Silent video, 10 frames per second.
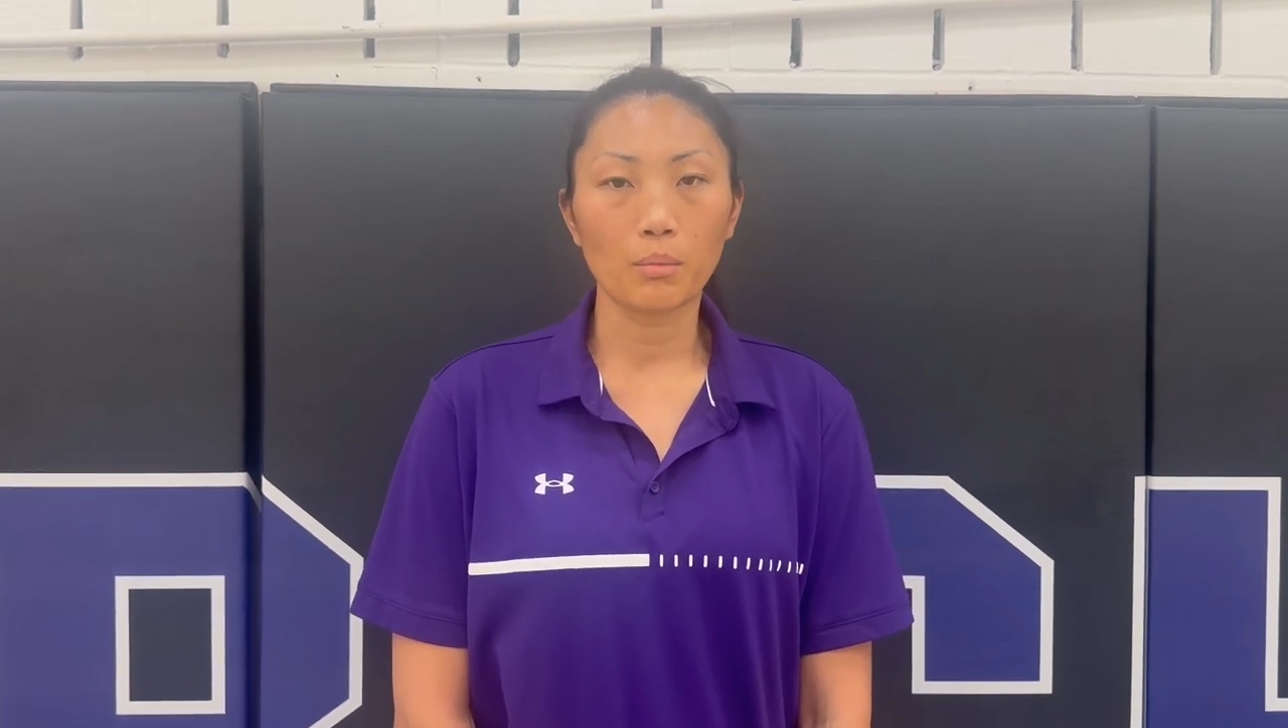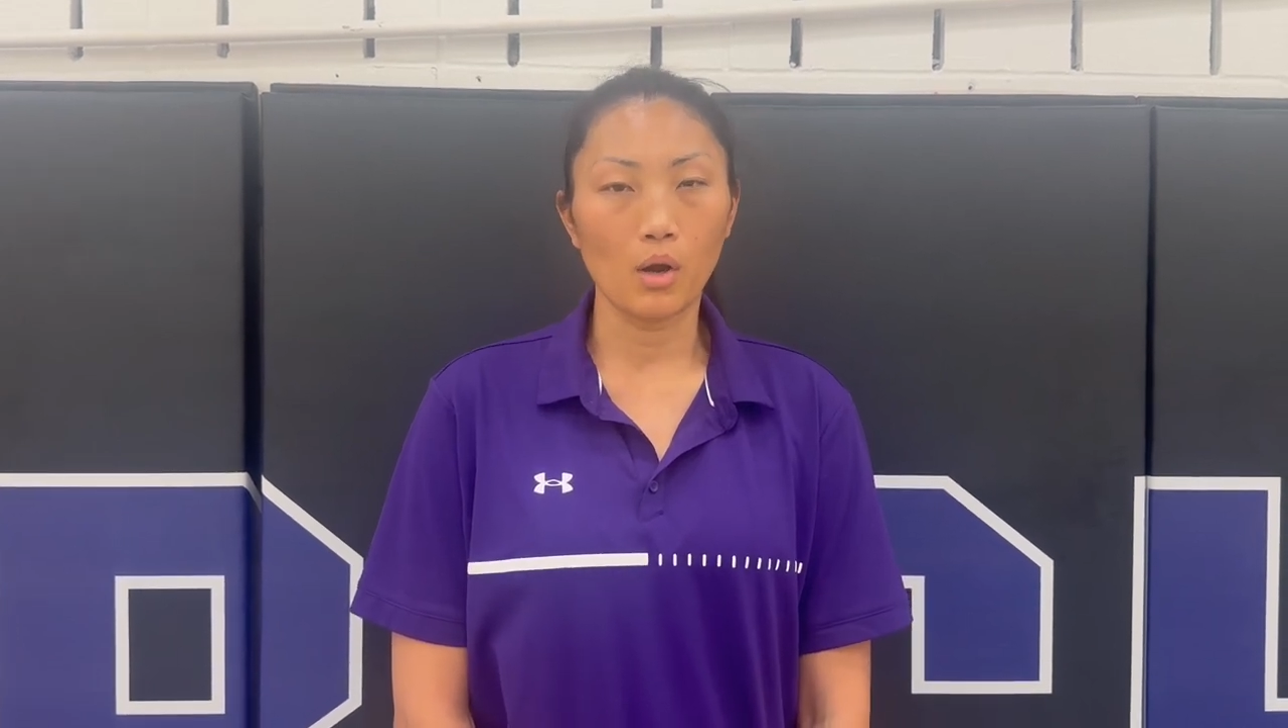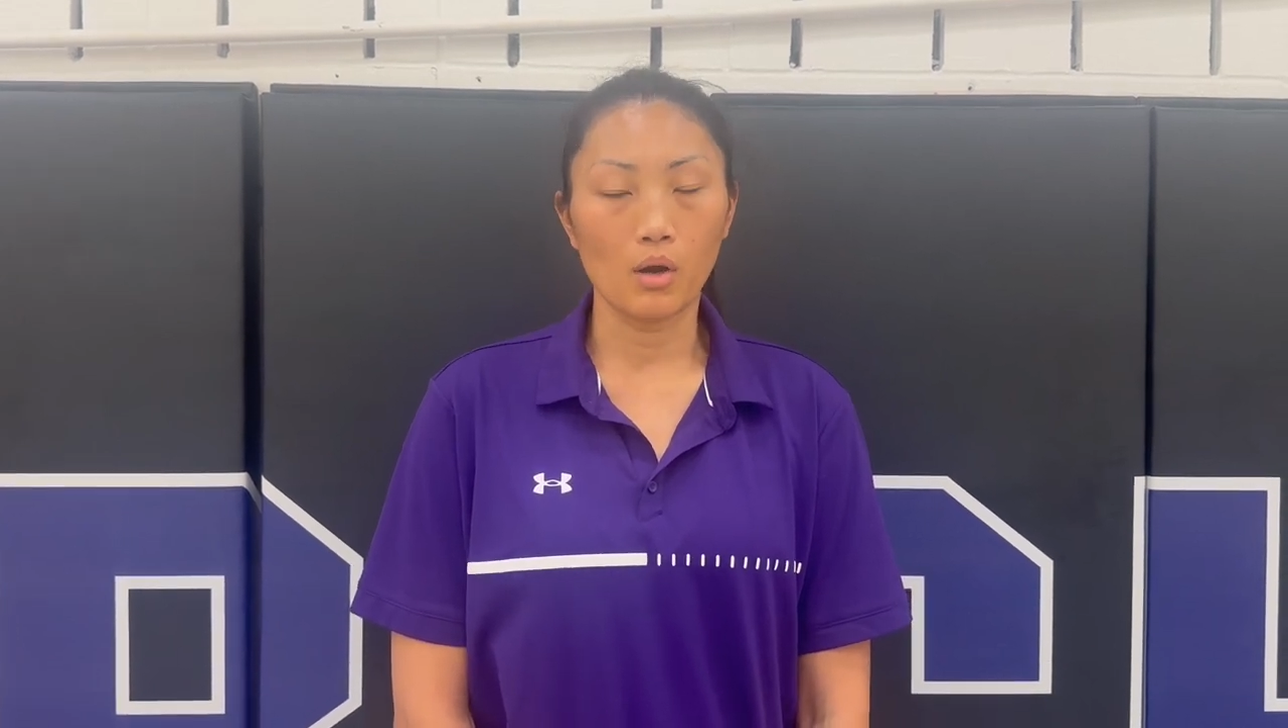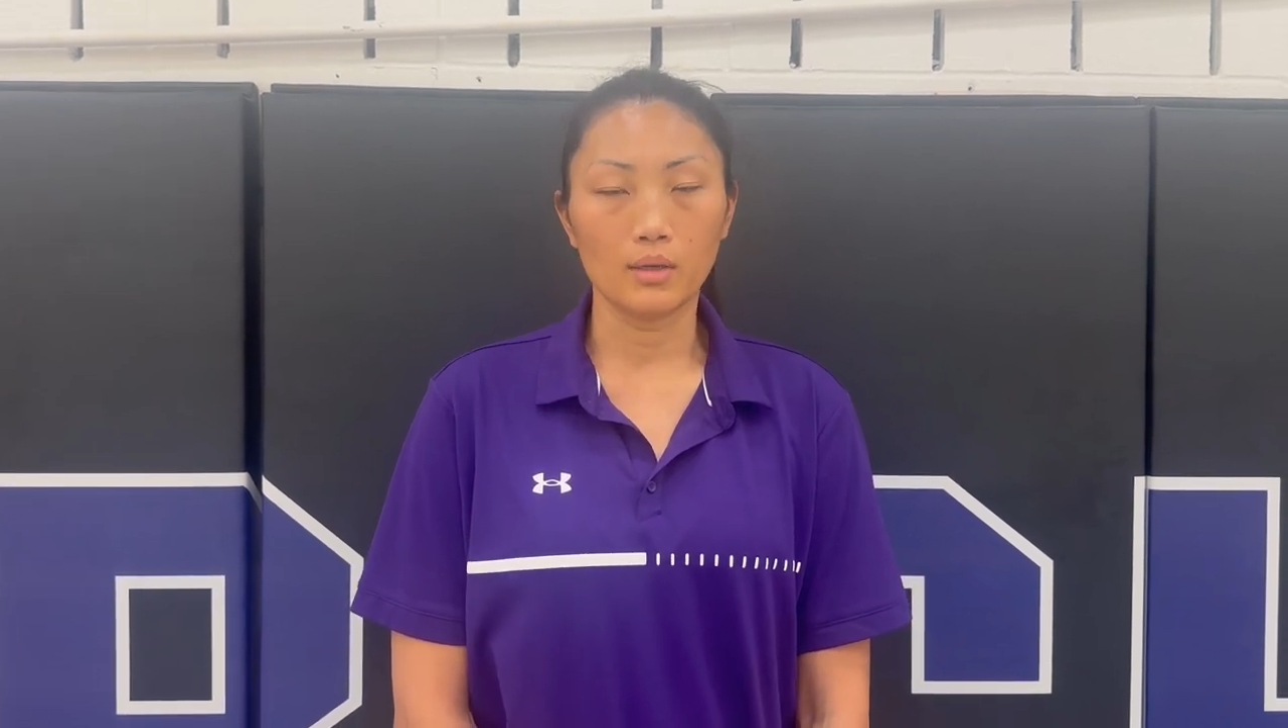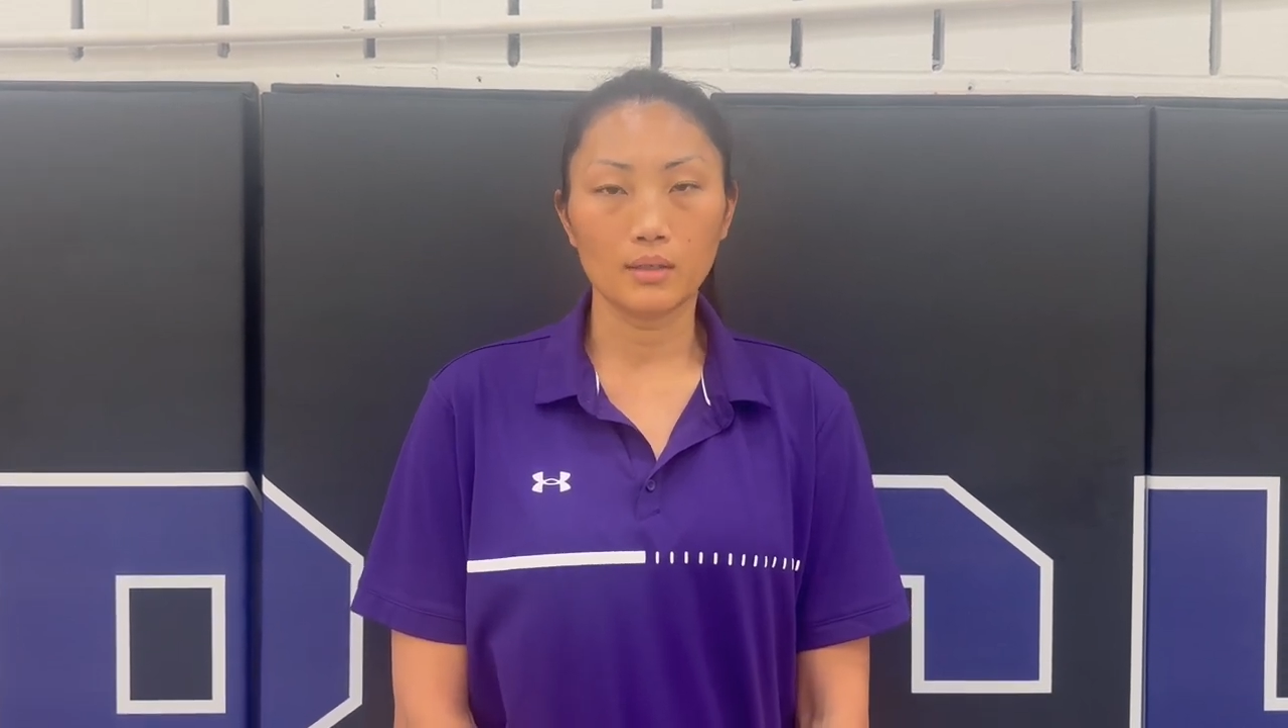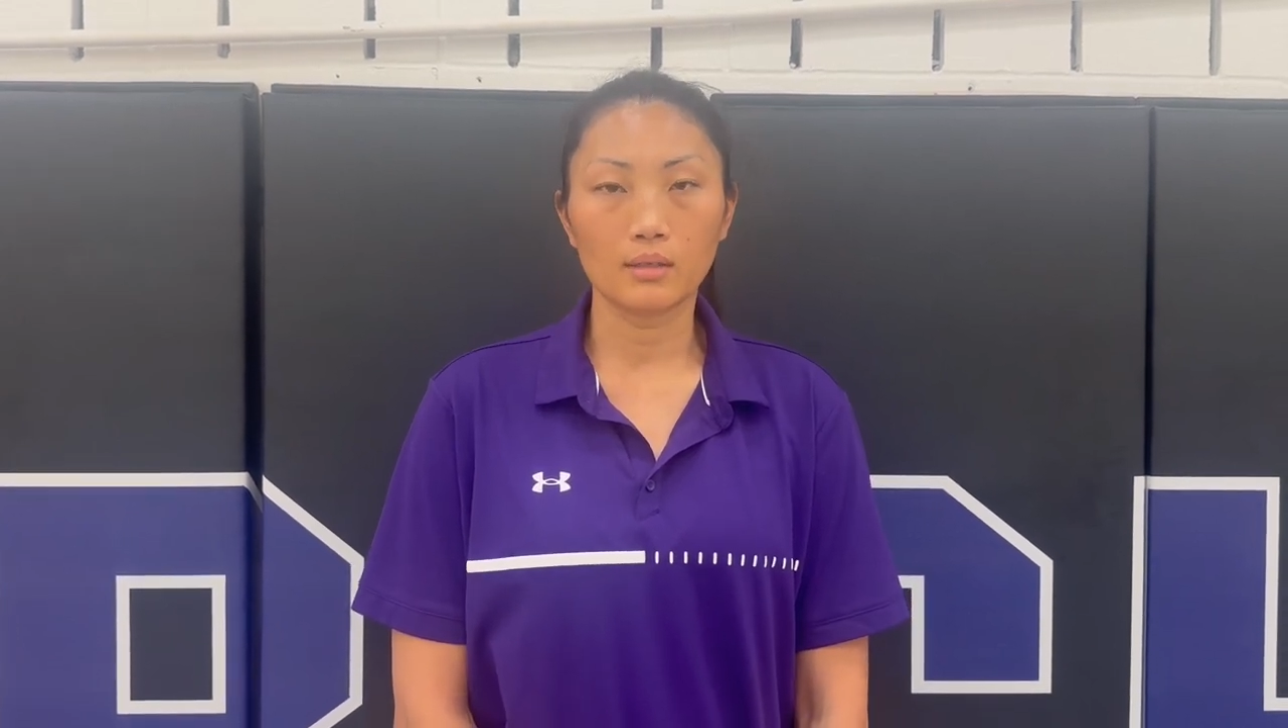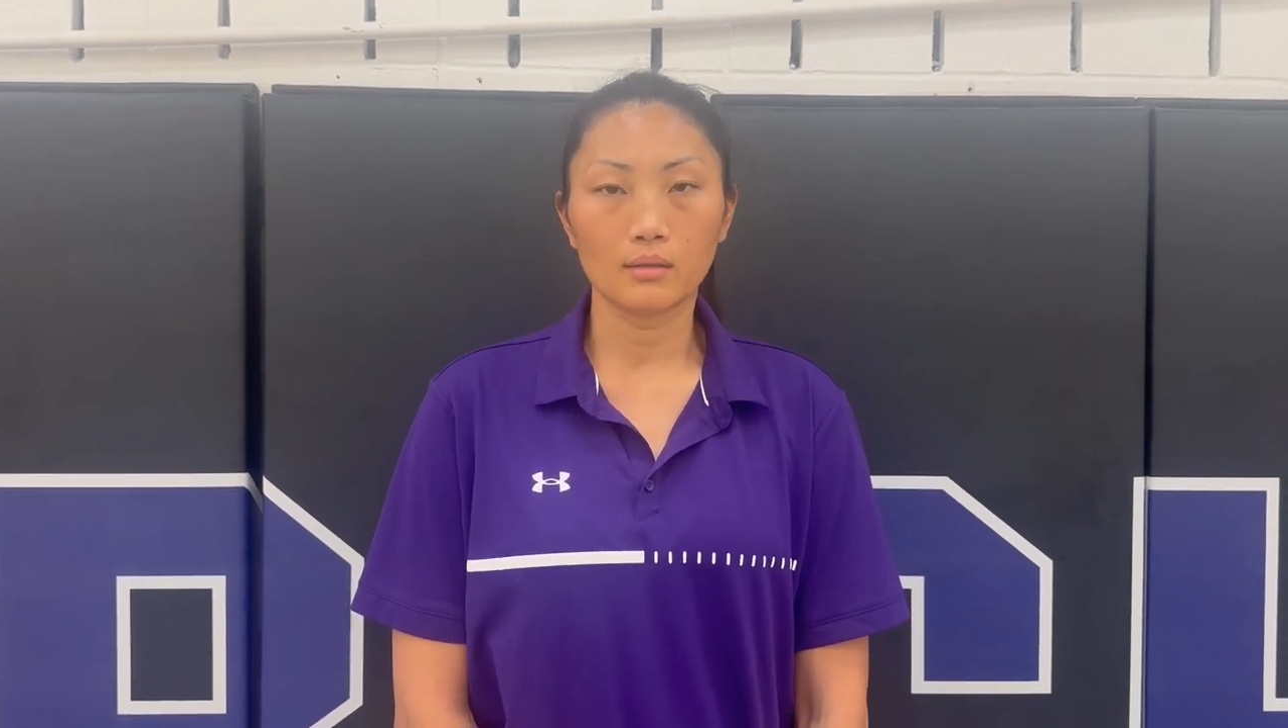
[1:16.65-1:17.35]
bond,